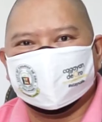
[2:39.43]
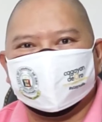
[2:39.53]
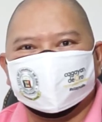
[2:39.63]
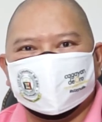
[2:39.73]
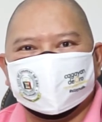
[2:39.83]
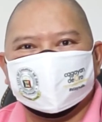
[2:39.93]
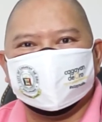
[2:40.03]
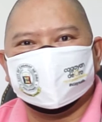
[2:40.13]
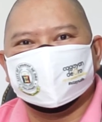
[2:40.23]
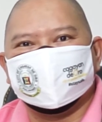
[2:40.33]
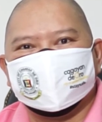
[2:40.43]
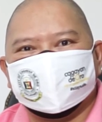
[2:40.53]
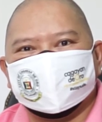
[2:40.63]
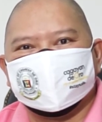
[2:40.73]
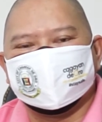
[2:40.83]
have a
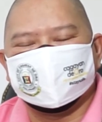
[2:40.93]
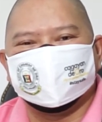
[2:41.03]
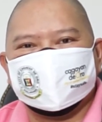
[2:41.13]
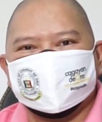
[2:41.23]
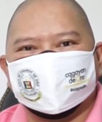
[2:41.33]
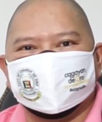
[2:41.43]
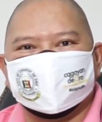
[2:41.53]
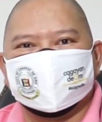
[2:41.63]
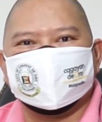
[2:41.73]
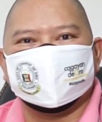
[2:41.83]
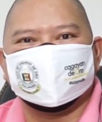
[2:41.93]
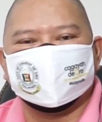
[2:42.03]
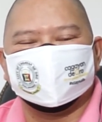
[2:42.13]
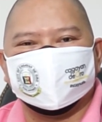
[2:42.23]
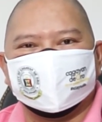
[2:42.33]
division
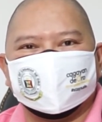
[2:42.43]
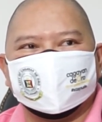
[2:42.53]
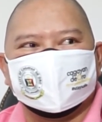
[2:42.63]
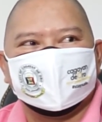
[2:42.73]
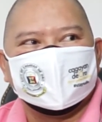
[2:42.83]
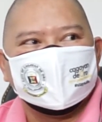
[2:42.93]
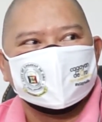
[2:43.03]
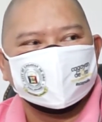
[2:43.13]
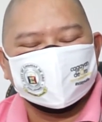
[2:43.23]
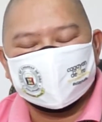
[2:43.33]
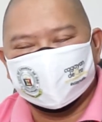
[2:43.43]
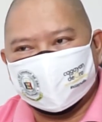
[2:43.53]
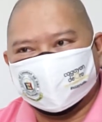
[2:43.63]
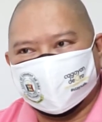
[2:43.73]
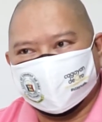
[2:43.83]
dedicated for social
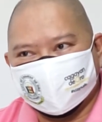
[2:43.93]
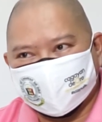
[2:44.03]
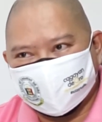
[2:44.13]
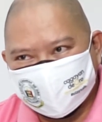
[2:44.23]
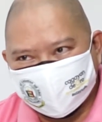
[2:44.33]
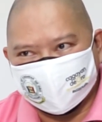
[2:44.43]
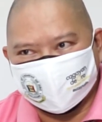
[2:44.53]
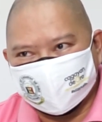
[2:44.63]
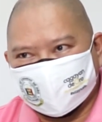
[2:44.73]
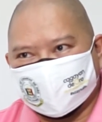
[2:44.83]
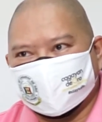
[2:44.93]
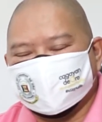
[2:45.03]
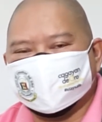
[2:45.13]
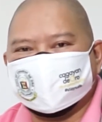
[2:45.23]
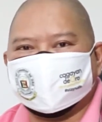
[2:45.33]
welfare and protection, no?
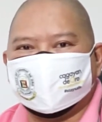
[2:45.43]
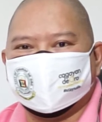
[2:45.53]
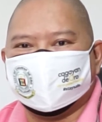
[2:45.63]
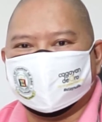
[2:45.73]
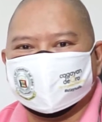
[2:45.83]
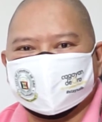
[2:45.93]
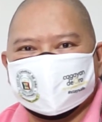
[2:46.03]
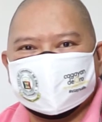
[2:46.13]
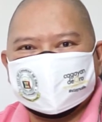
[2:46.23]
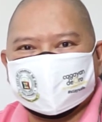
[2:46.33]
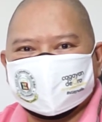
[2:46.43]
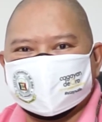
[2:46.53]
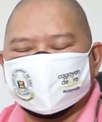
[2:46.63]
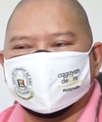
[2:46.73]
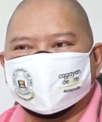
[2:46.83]
Especially na atay isa ka
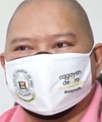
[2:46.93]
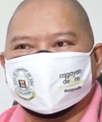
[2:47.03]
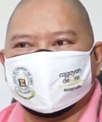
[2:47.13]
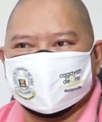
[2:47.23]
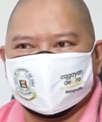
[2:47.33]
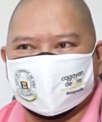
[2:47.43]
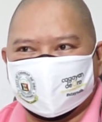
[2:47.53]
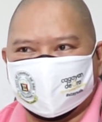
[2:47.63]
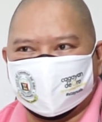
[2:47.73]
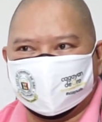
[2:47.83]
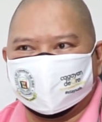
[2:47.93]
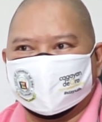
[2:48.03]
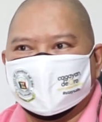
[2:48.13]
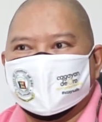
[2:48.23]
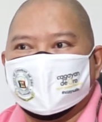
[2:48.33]
section that takes care of
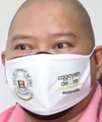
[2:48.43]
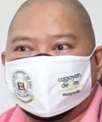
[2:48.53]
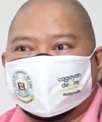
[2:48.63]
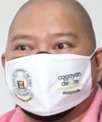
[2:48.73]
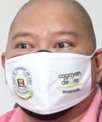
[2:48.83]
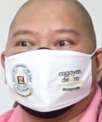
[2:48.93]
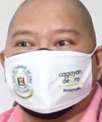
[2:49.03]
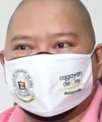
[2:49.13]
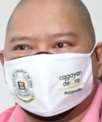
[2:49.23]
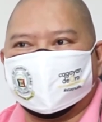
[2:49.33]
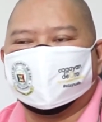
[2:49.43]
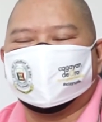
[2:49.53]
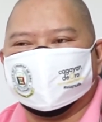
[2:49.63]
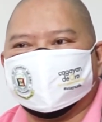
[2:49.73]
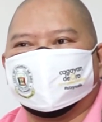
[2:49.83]
protection of children
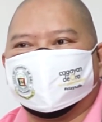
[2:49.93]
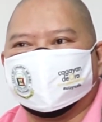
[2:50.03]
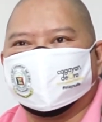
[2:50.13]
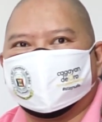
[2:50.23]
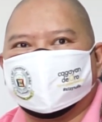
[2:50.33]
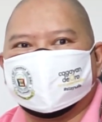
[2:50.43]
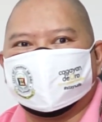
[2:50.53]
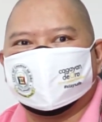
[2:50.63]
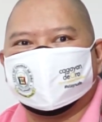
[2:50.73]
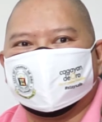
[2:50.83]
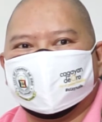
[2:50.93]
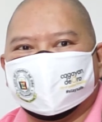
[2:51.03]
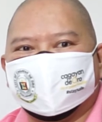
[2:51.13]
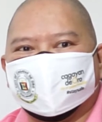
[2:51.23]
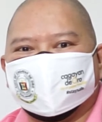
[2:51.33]
also. And
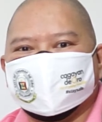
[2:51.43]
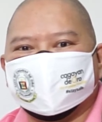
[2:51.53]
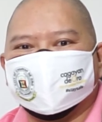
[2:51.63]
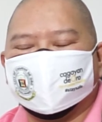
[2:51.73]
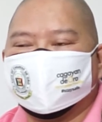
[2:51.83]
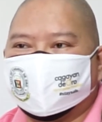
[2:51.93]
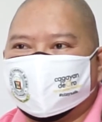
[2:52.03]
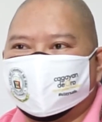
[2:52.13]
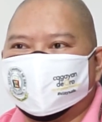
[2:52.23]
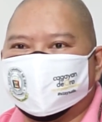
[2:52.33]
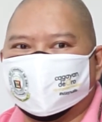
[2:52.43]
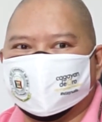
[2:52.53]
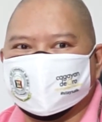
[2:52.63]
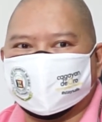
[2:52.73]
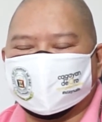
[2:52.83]
the OSEC program or
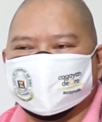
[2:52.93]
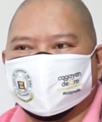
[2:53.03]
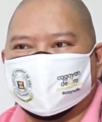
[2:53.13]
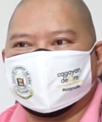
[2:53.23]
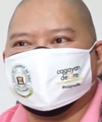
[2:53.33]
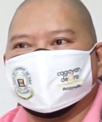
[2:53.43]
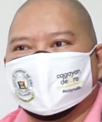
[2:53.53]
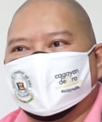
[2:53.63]
OSEC response